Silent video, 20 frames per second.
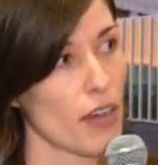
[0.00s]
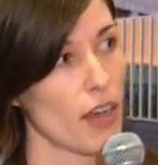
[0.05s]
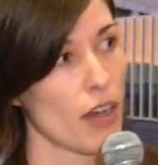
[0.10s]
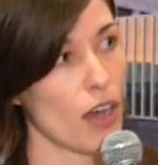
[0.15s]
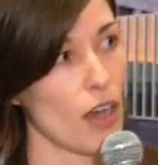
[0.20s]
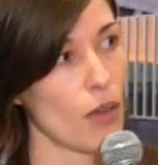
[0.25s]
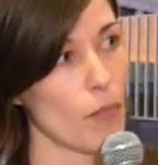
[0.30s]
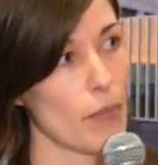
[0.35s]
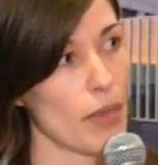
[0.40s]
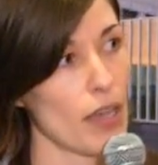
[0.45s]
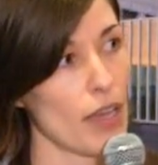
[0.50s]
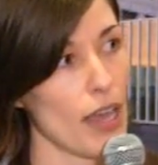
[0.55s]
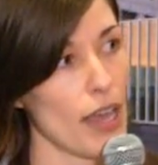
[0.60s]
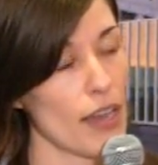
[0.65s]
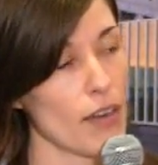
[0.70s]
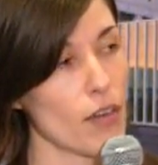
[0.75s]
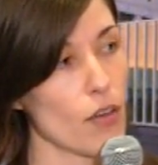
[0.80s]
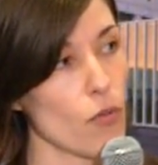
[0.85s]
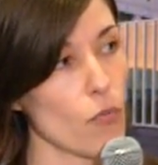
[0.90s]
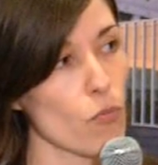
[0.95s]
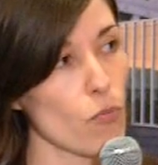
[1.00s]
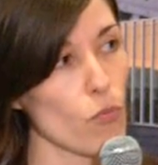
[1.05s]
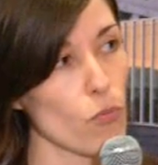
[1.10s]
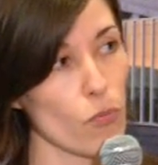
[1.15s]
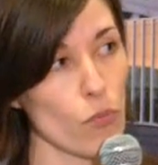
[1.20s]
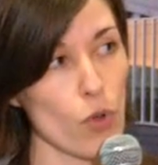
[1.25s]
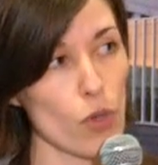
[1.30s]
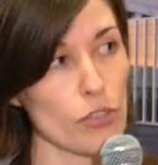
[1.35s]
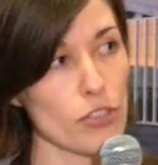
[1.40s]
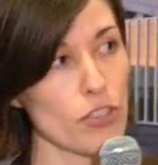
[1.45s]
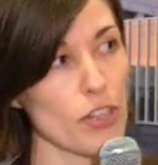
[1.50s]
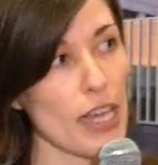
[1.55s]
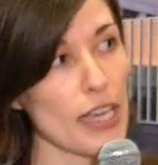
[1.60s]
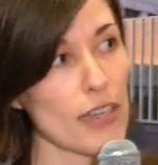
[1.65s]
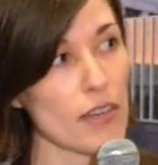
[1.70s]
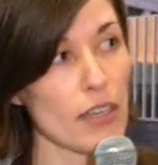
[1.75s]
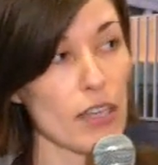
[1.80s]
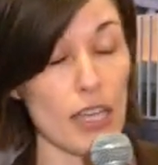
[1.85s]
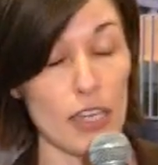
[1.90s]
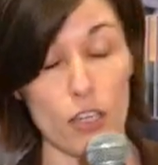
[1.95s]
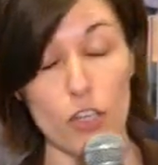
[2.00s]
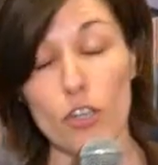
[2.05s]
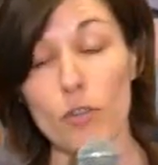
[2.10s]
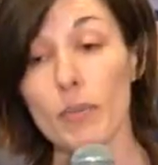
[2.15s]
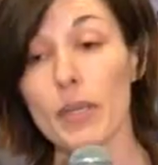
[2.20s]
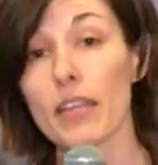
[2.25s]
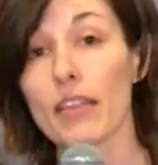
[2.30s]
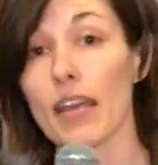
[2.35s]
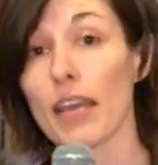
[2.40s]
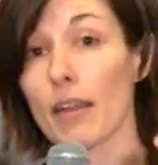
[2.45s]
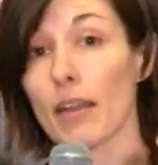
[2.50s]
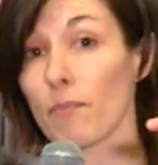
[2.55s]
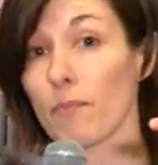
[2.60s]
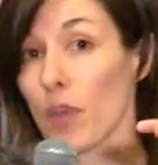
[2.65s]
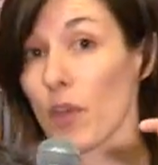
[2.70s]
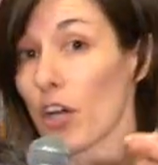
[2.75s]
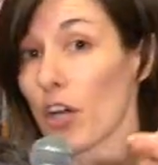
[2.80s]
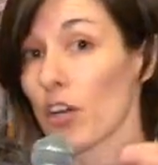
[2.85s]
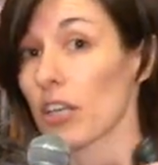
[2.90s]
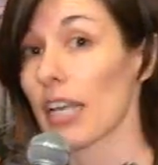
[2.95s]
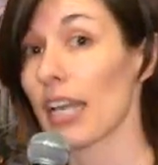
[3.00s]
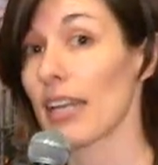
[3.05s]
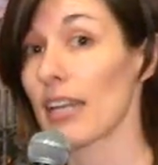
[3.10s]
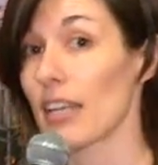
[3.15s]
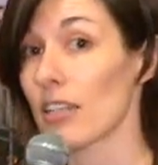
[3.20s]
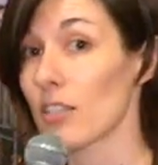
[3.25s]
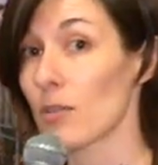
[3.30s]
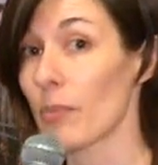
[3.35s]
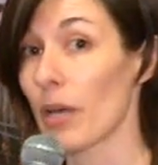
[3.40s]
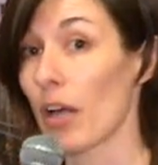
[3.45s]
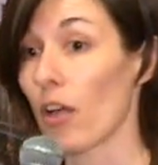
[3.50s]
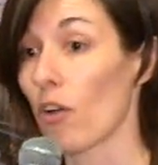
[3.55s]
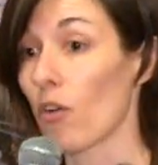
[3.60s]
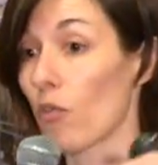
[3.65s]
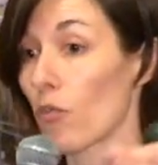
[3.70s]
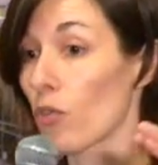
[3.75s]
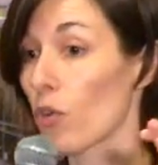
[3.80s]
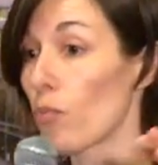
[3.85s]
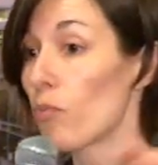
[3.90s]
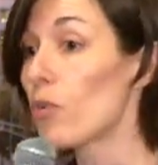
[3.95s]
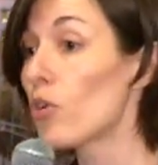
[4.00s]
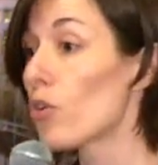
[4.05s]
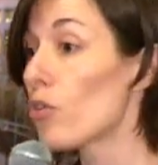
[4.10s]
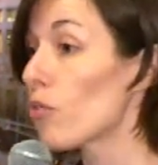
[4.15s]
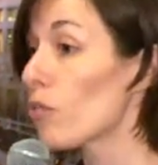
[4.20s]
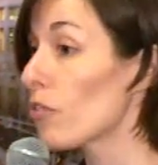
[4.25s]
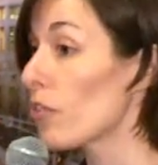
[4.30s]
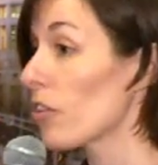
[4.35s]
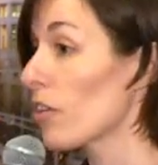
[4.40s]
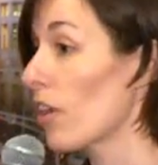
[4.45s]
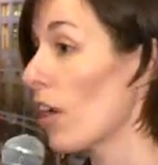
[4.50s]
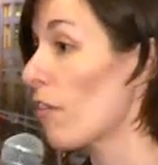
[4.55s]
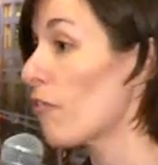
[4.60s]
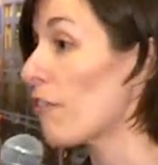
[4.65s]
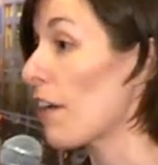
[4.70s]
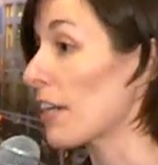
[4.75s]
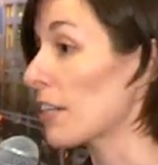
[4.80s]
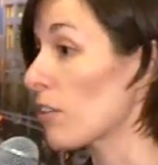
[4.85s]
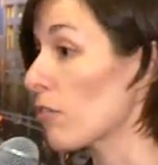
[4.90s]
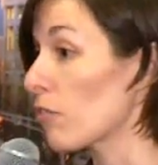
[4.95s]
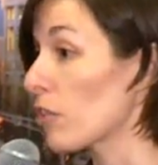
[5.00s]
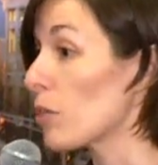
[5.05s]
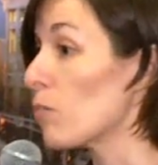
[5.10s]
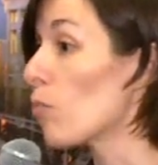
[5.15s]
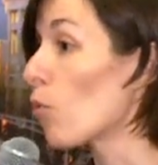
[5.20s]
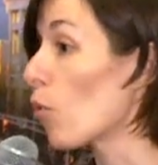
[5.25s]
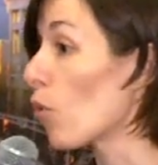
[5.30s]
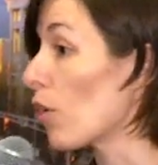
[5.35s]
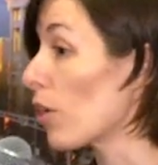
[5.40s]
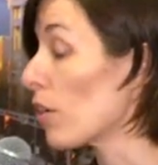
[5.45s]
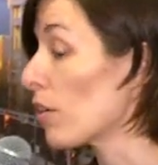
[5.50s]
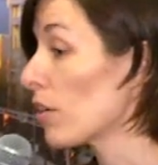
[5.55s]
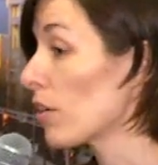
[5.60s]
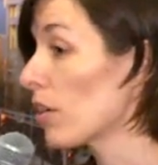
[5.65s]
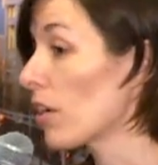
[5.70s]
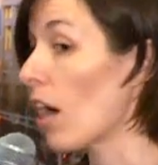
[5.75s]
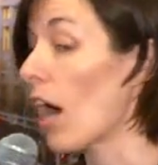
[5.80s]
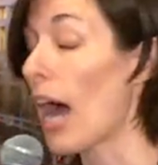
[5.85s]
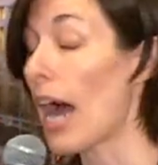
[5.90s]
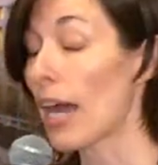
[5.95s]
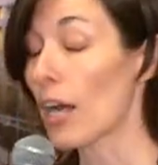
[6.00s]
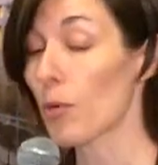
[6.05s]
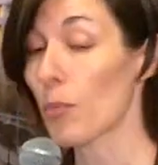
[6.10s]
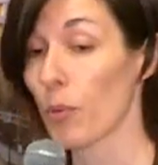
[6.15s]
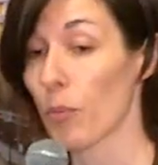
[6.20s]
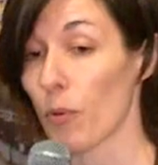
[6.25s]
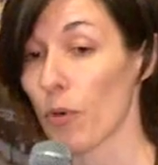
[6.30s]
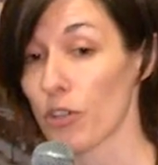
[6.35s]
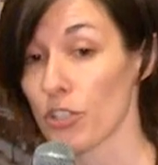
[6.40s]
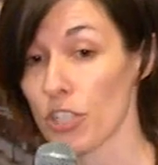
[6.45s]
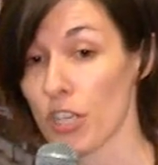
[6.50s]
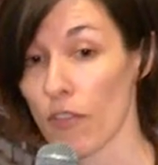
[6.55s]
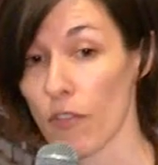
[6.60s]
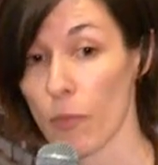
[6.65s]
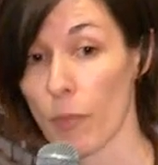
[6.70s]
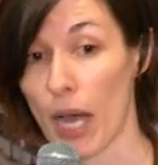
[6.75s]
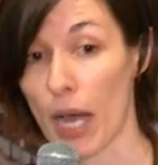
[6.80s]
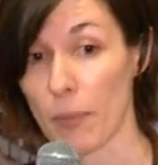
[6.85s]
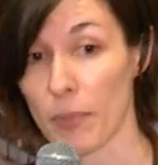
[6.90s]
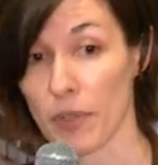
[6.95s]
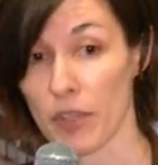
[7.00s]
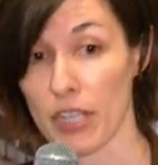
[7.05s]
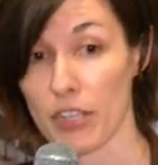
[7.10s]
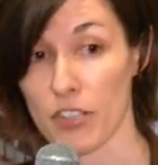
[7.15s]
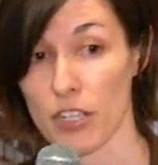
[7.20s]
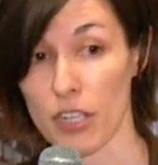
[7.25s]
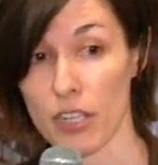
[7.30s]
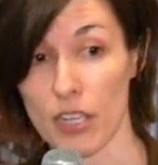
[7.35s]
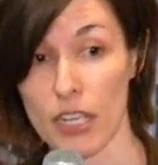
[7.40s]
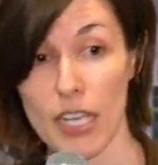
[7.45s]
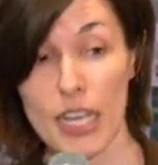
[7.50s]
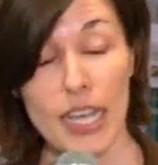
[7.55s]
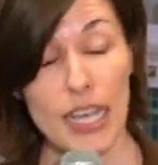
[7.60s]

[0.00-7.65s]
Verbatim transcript: Um, and most likely, it could be that Hurricane Isabel removed effectively more, a higher proportion of the population.